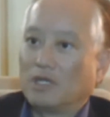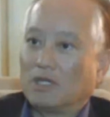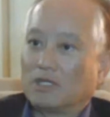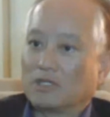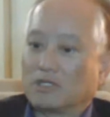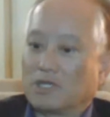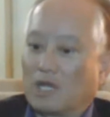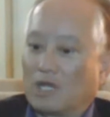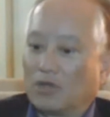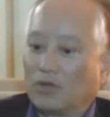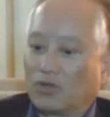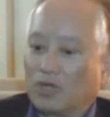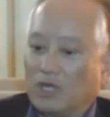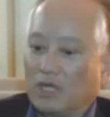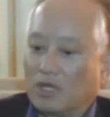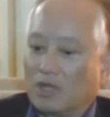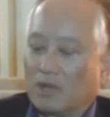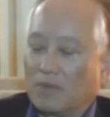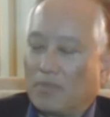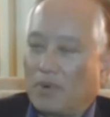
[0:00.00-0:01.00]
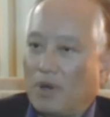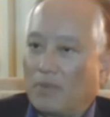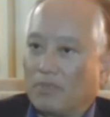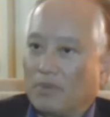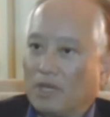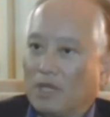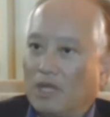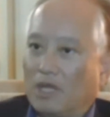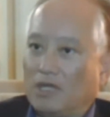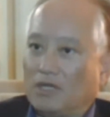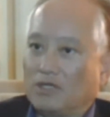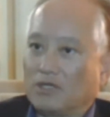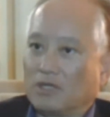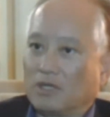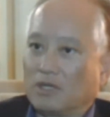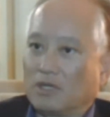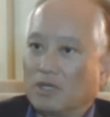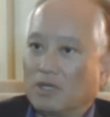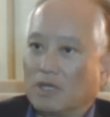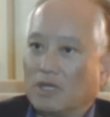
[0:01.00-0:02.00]
start looking at the
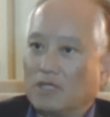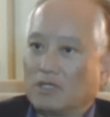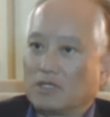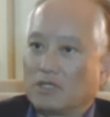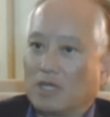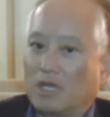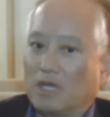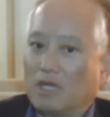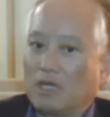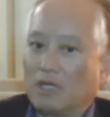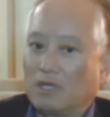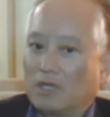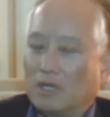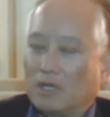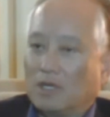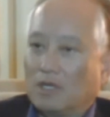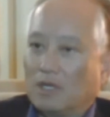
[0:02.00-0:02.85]
population, and they say,